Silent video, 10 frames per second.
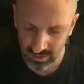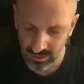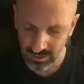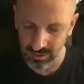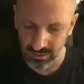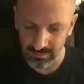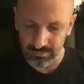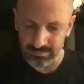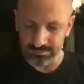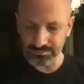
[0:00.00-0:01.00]

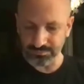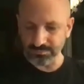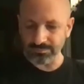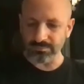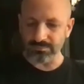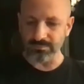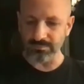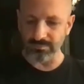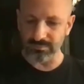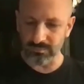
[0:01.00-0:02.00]
And
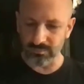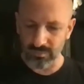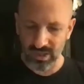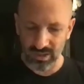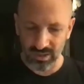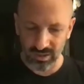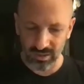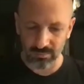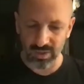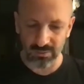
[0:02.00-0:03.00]

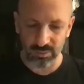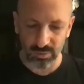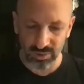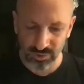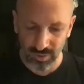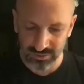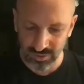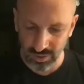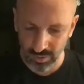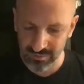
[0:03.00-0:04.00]
we will try to
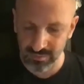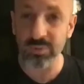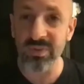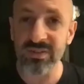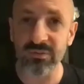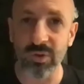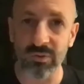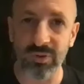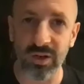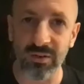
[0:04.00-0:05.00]
direct them to Mr.
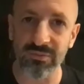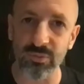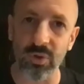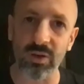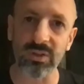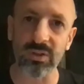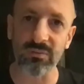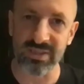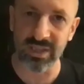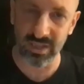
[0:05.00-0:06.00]
Varoufakis throughout the
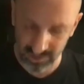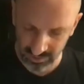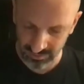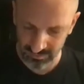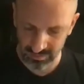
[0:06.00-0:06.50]
conversation.